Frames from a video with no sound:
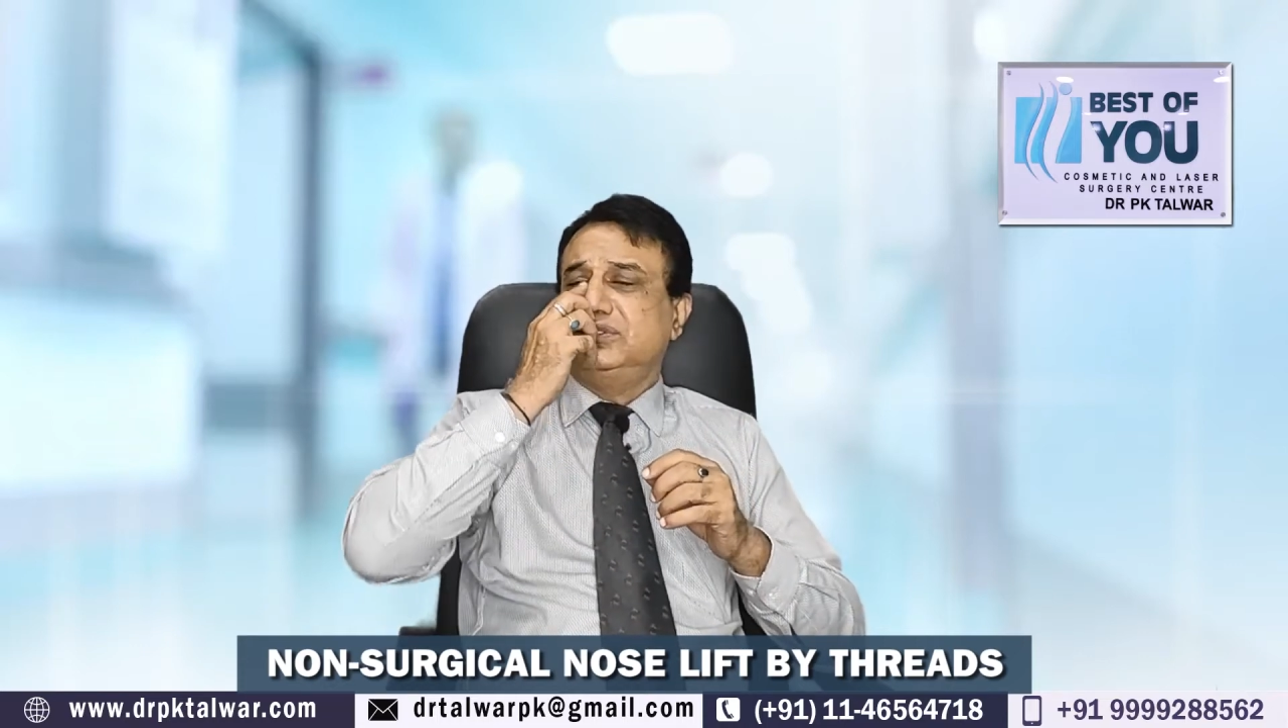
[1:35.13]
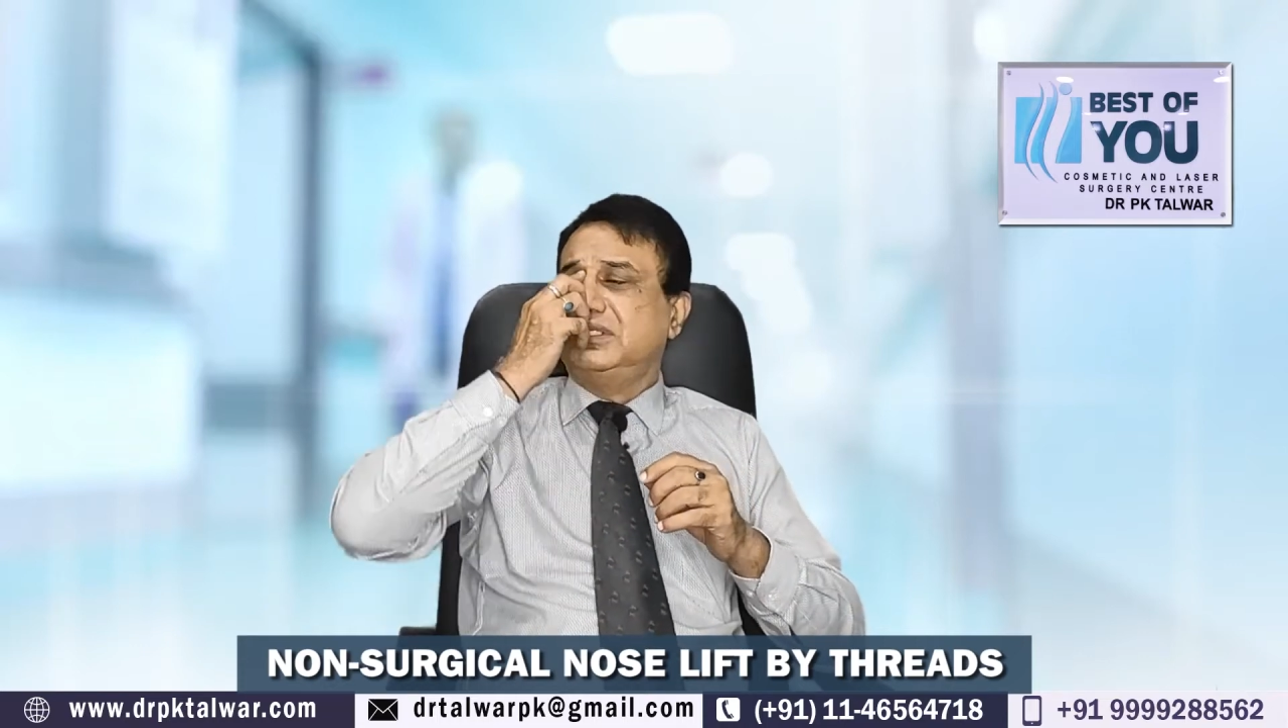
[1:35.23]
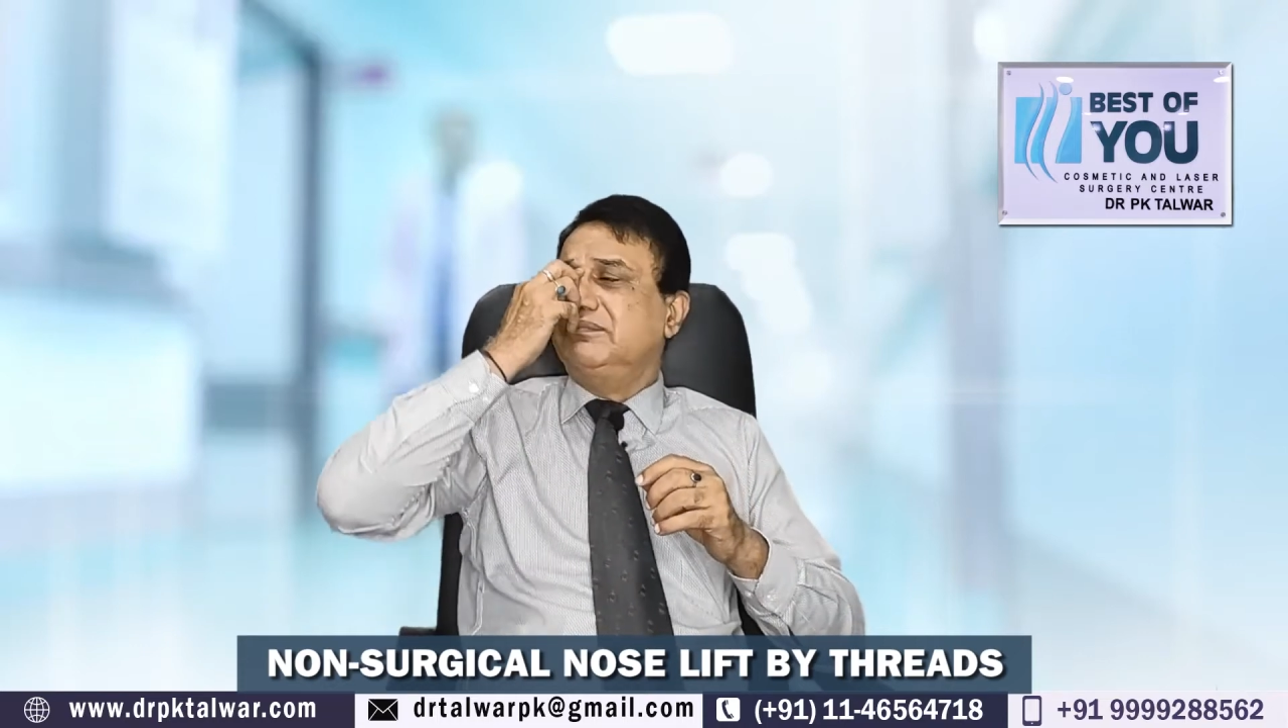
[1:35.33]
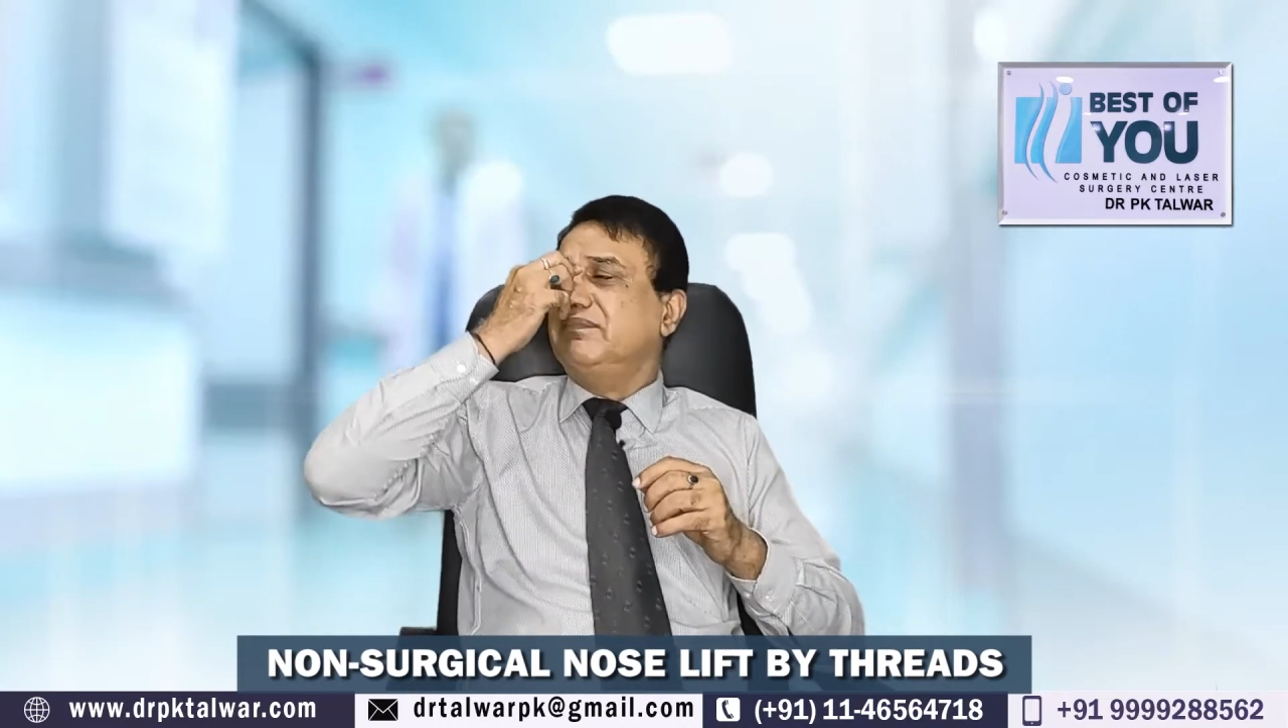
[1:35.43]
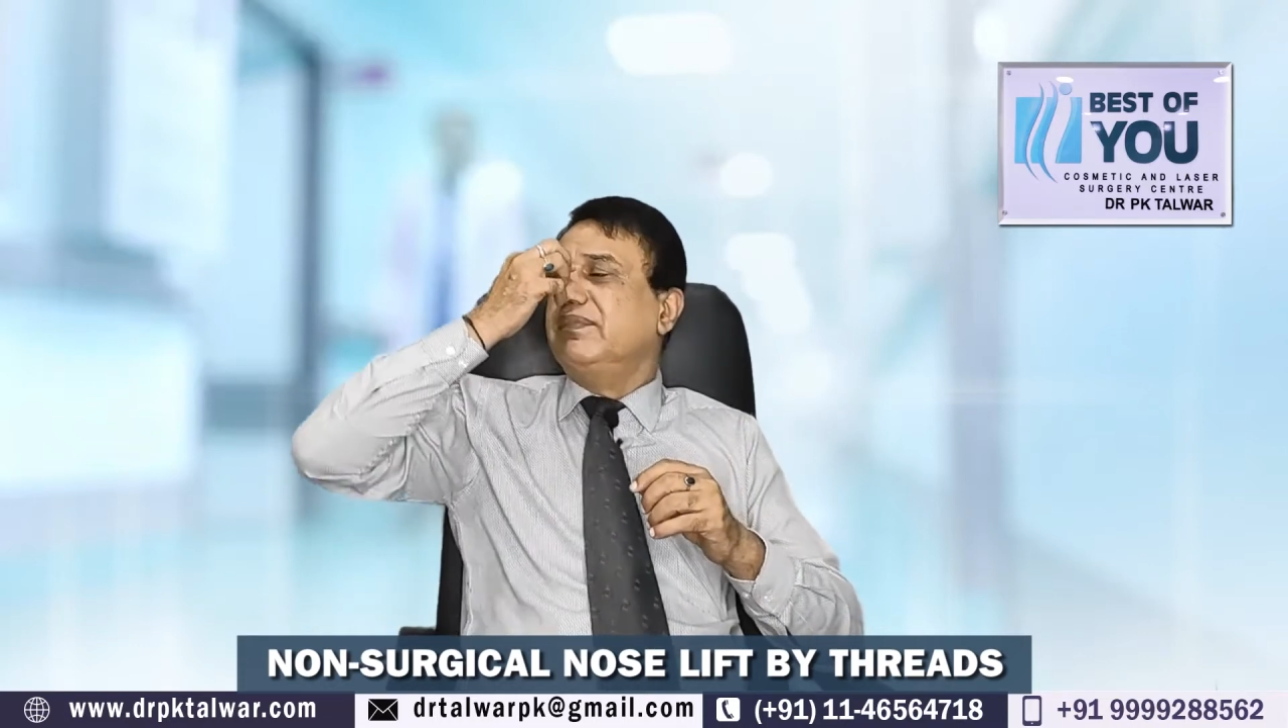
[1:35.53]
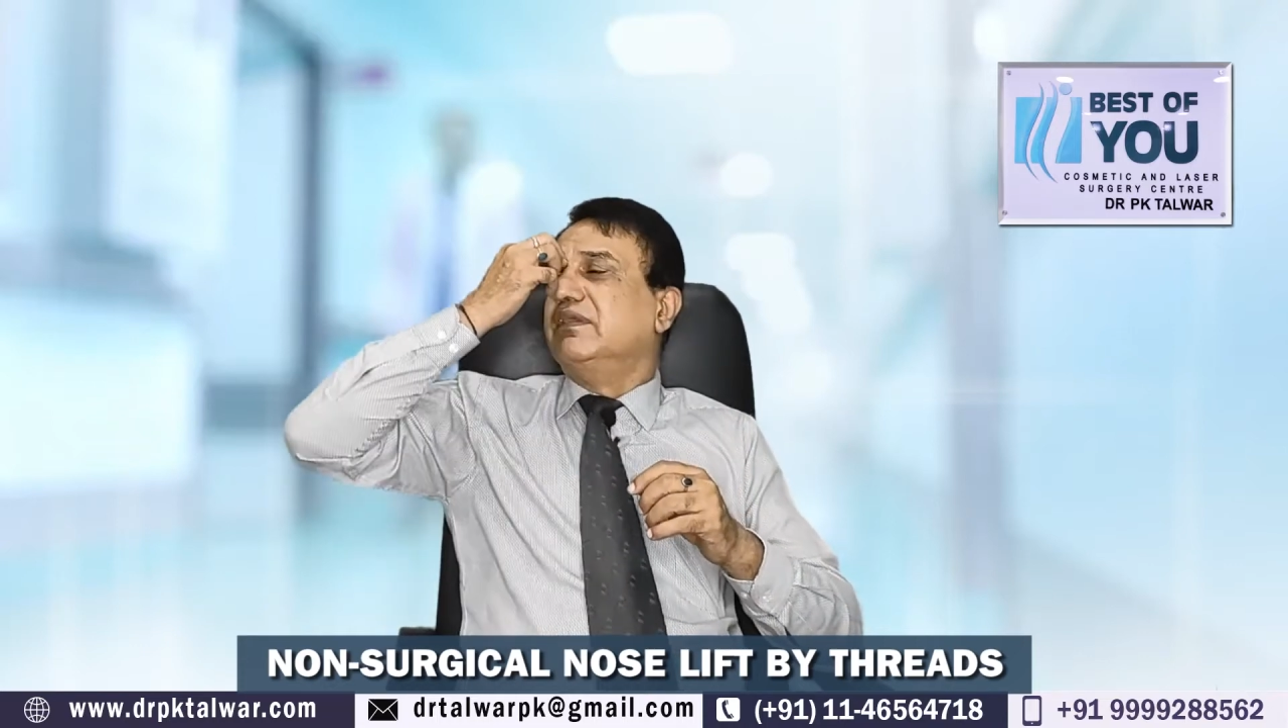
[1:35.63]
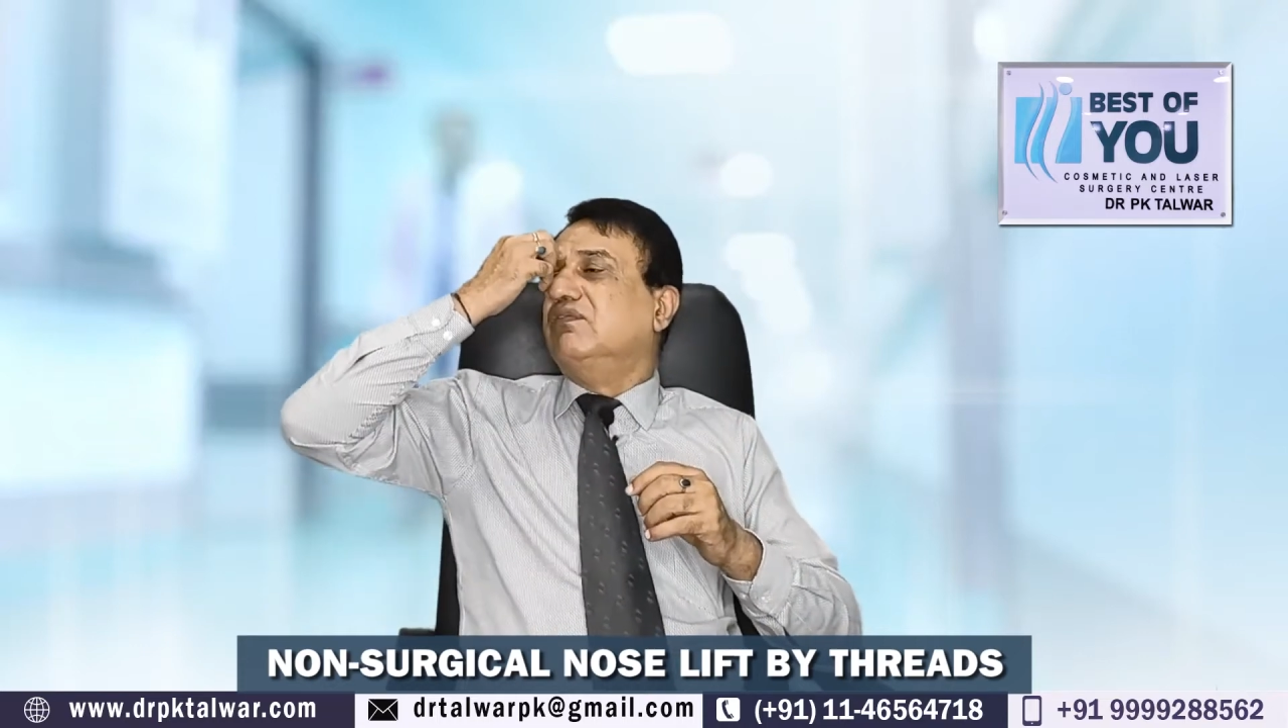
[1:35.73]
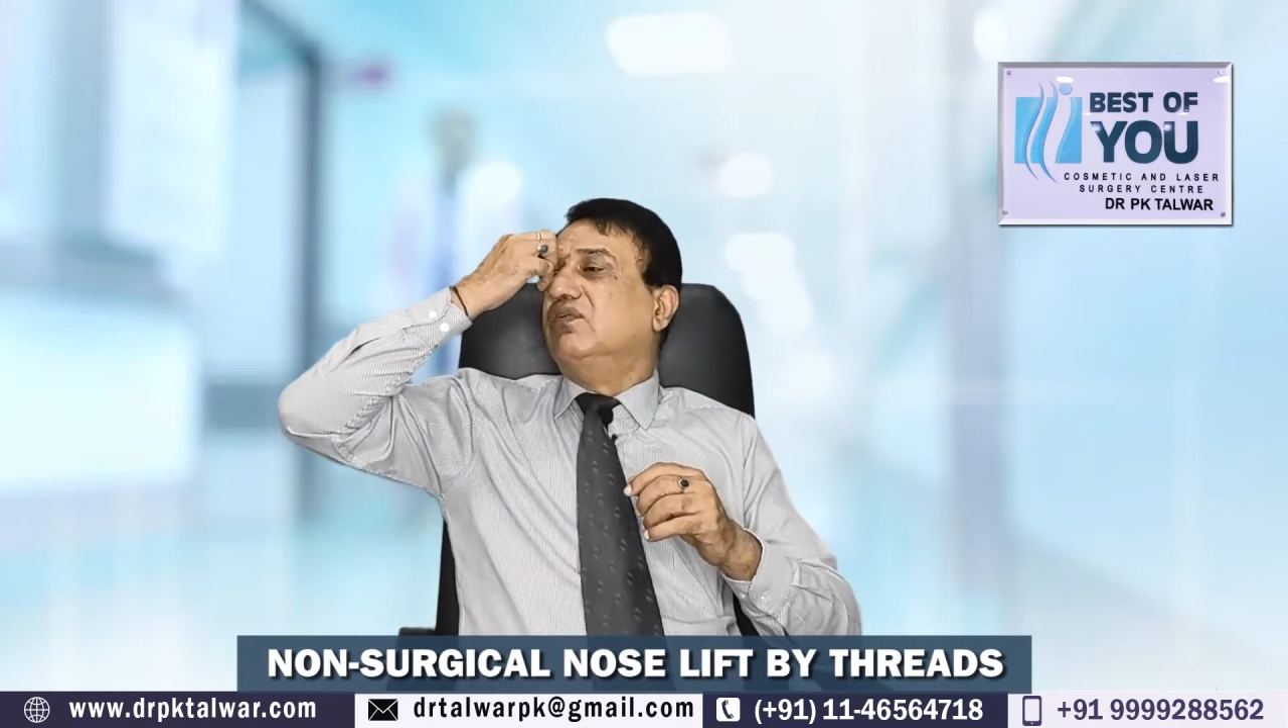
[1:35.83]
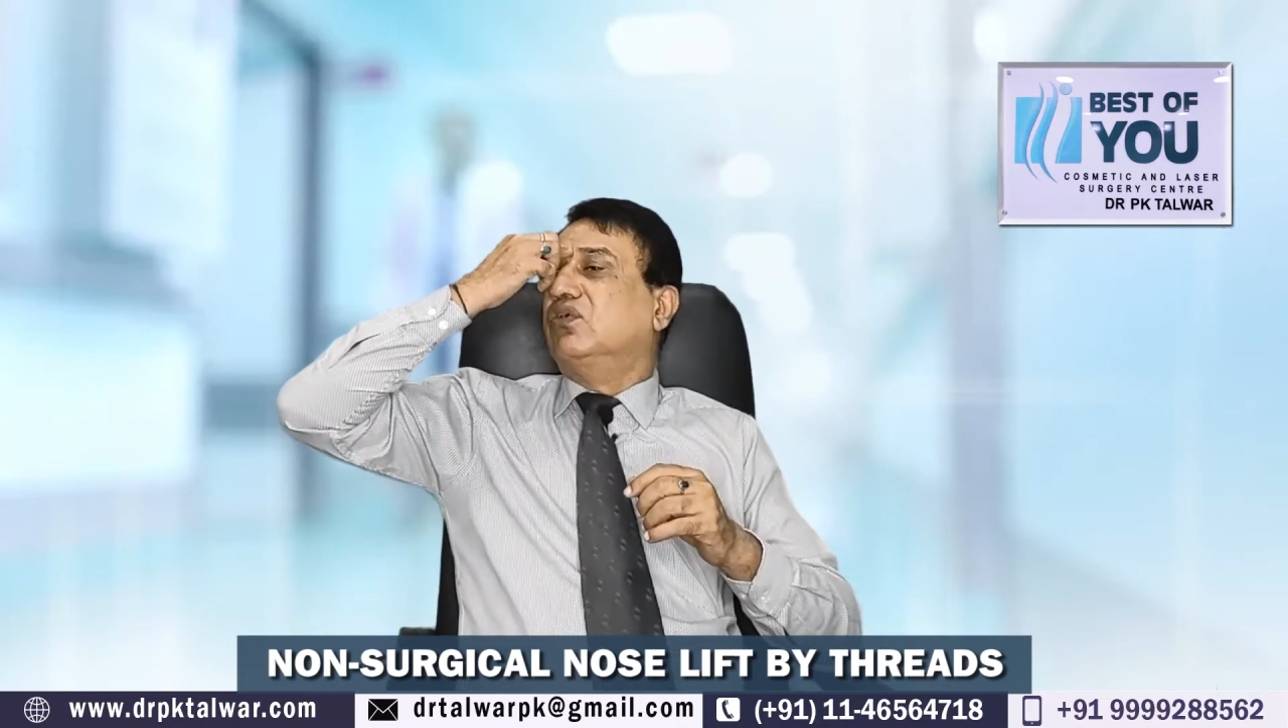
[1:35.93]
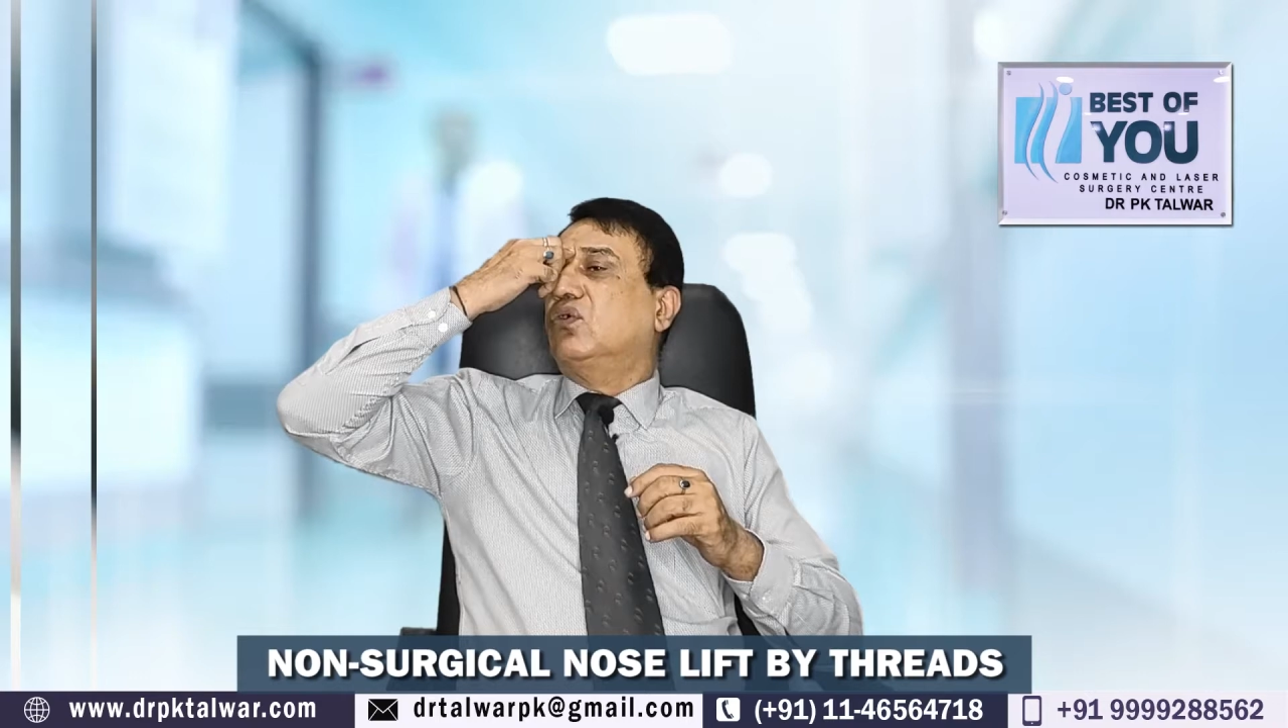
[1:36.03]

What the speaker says: them for